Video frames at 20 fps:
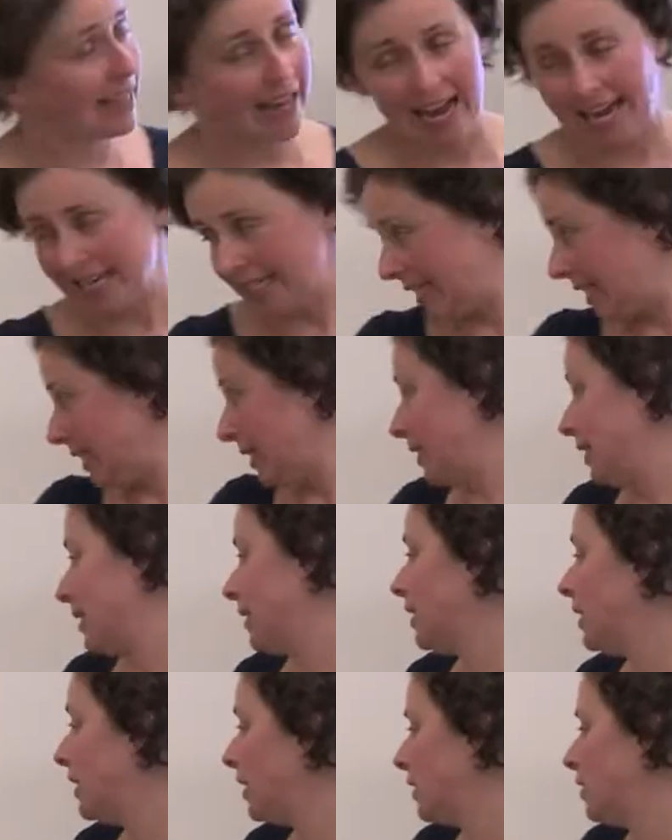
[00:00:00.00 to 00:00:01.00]
that,
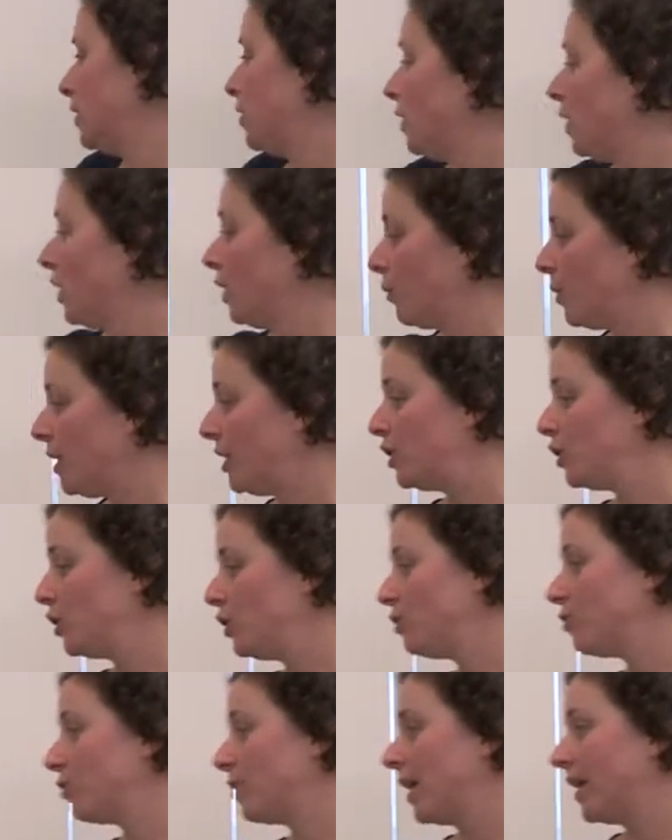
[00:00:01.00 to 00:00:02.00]
we
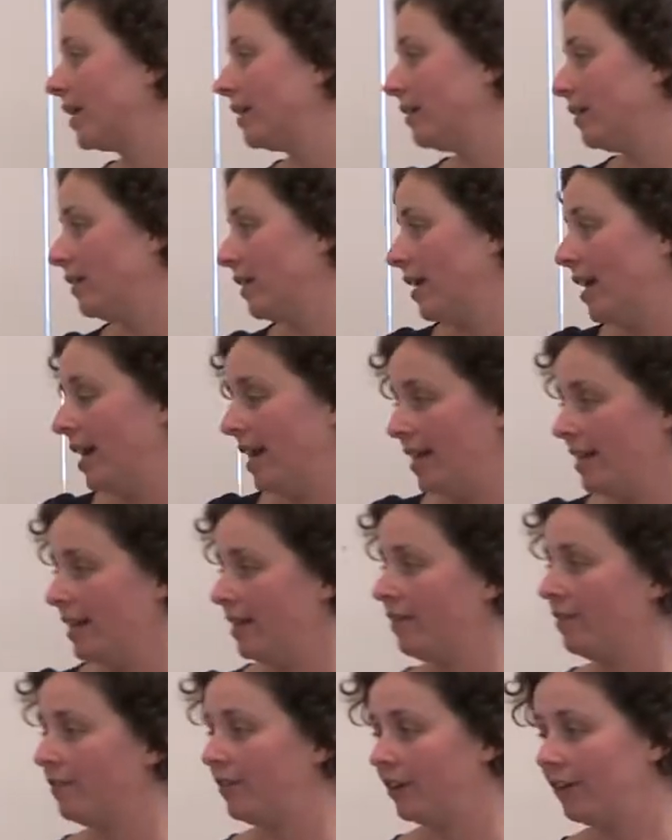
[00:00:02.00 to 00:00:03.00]
do run
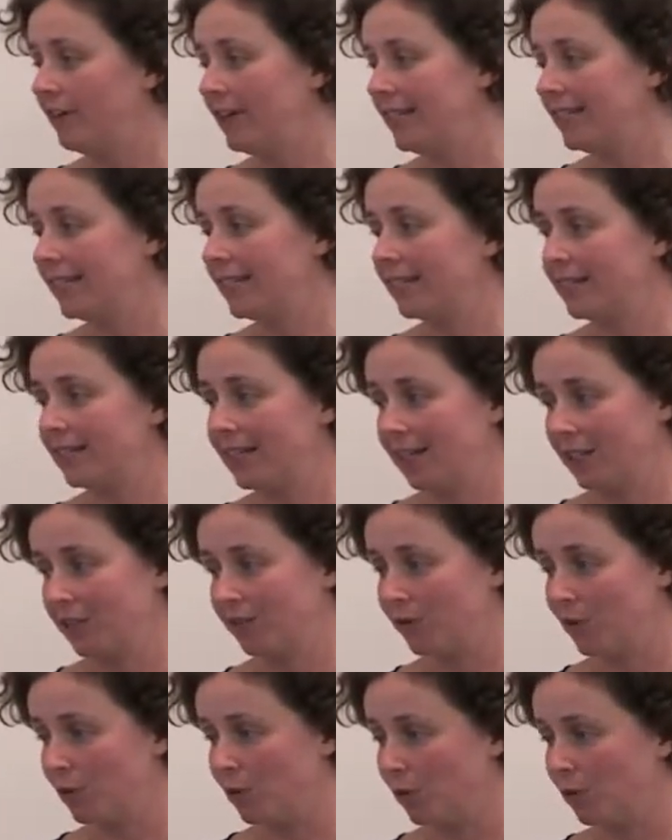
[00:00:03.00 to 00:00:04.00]
a very
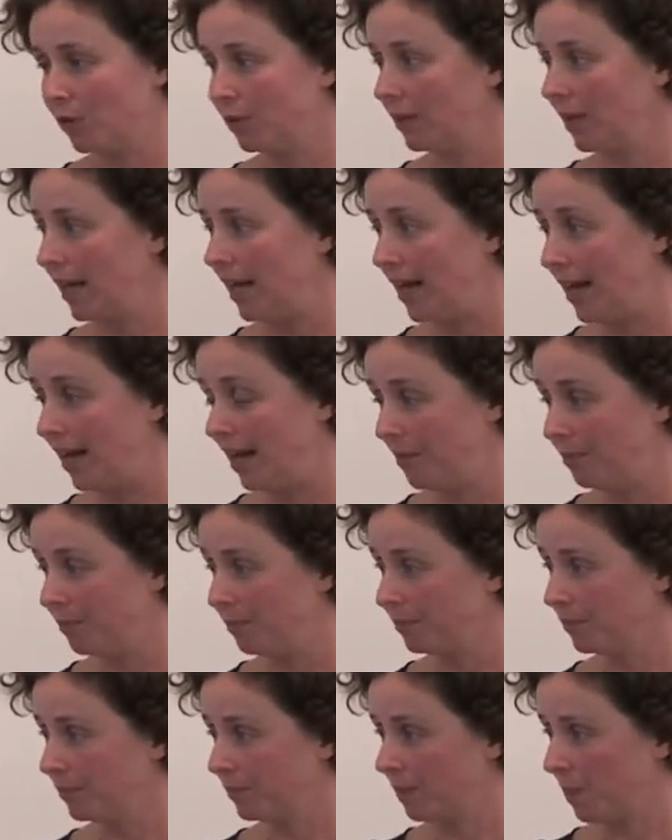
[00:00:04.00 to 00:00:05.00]
successful,
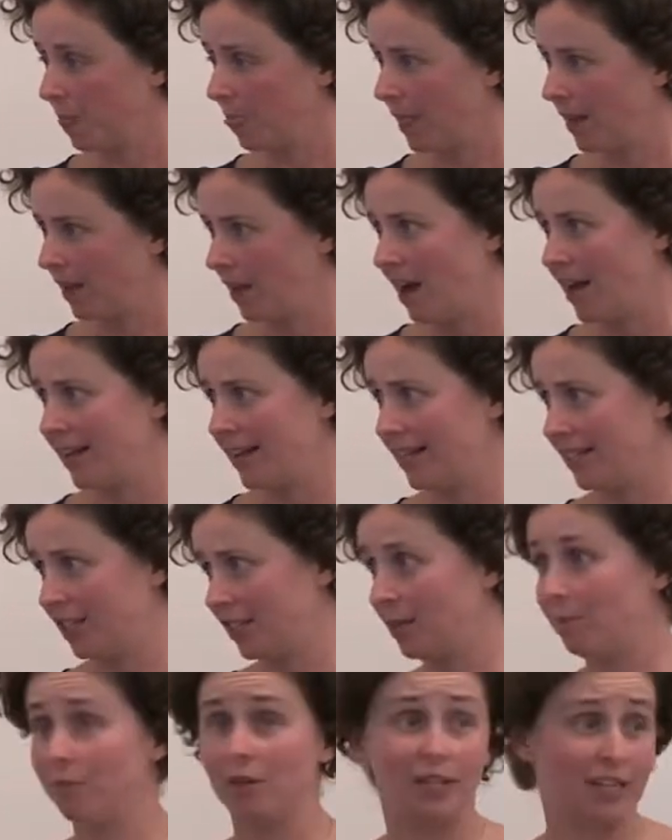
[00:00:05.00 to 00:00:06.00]
I guess,
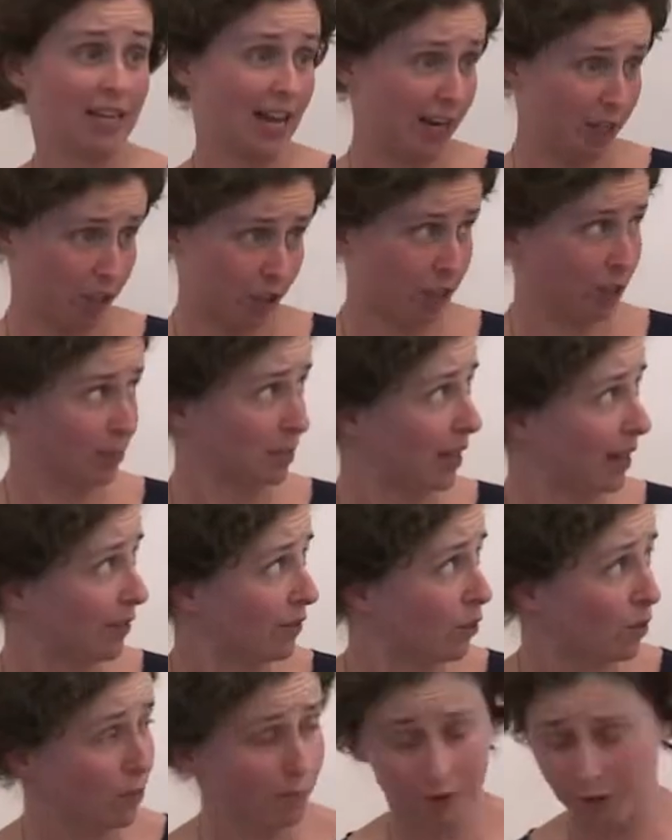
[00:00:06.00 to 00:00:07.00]
communications
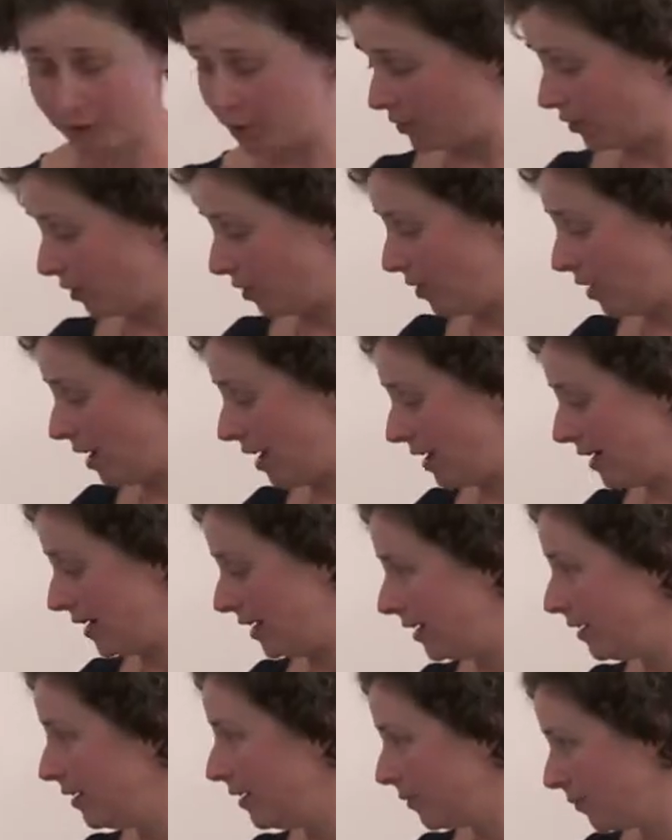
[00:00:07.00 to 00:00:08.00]
platform through a variety